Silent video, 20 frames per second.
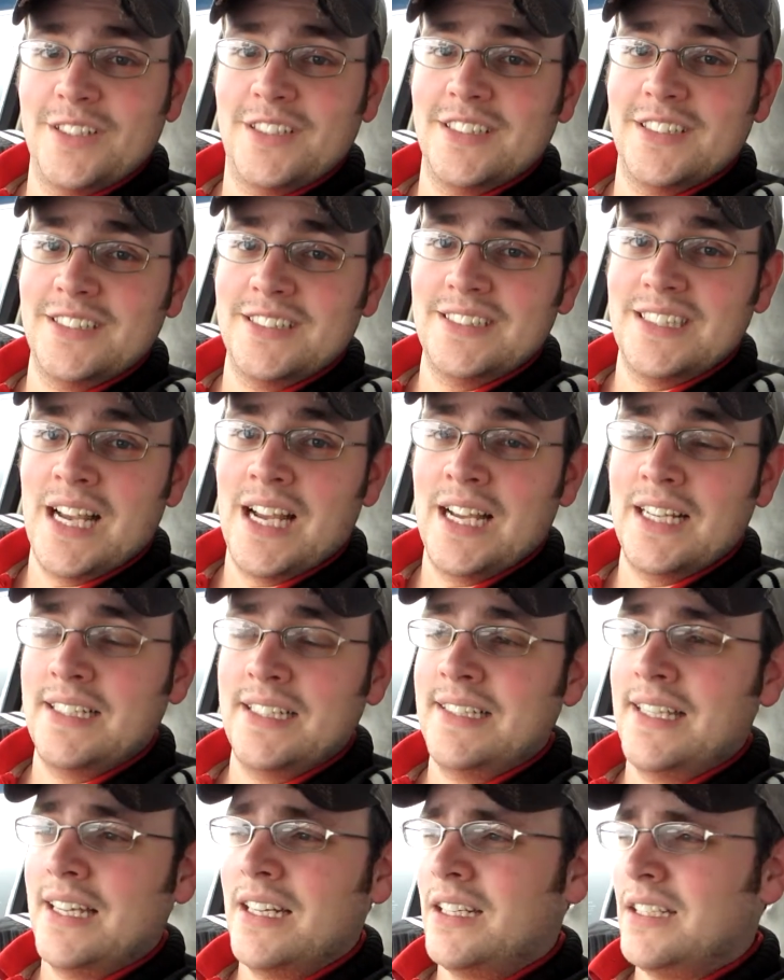because I
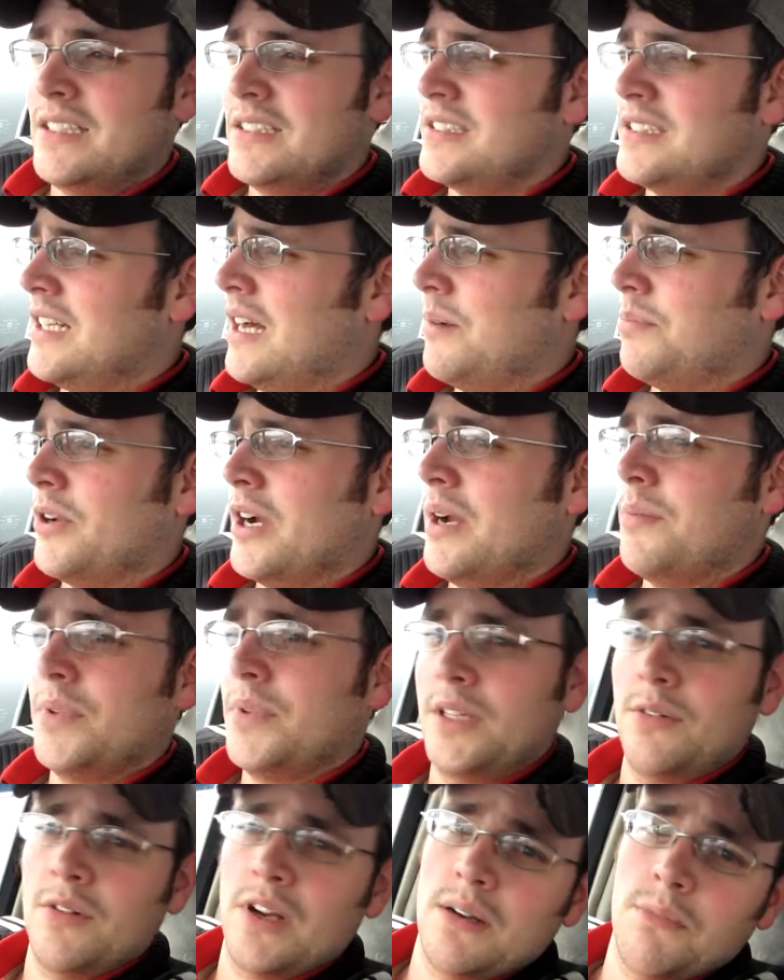cannot stop
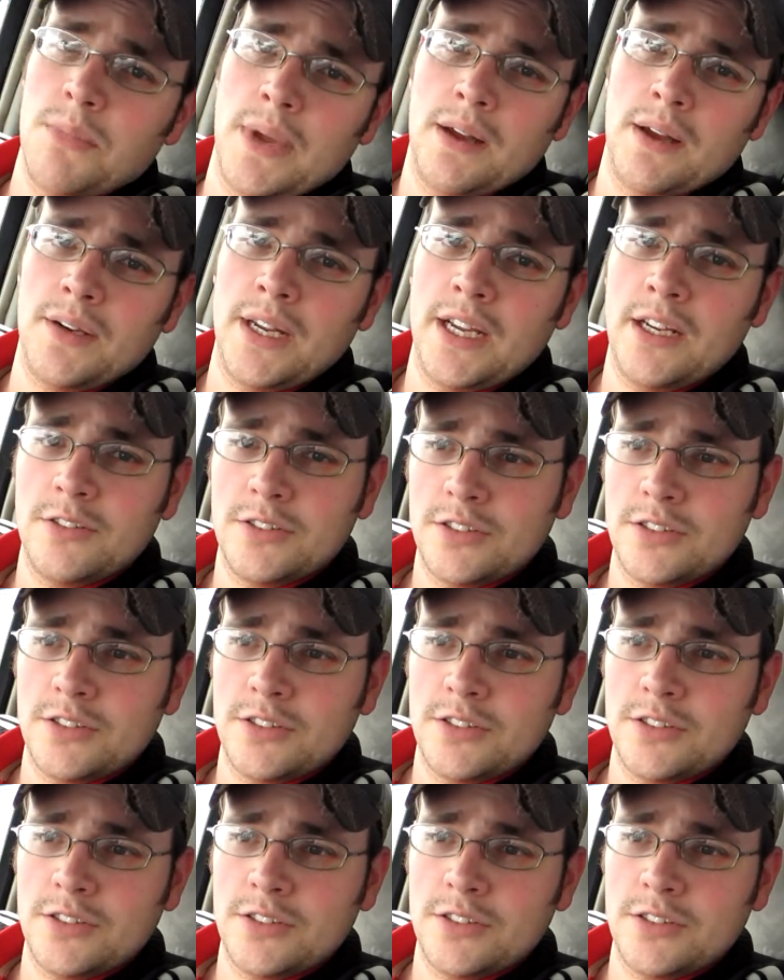rambling right about now.